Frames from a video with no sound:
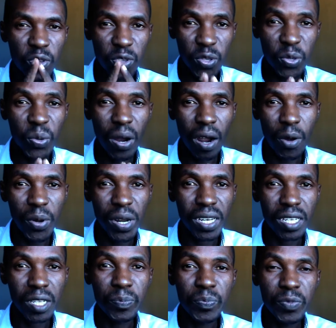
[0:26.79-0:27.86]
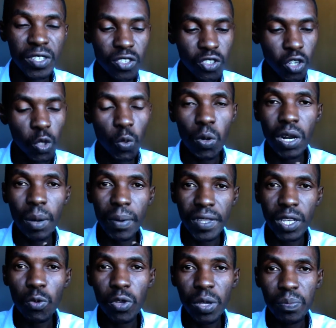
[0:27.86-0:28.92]
you are ready. Don't worry about
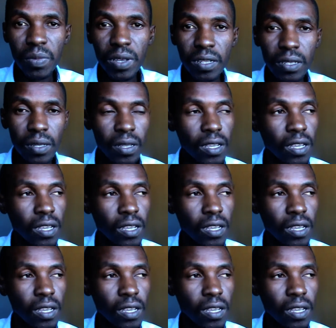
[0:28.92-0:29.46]
the equipment.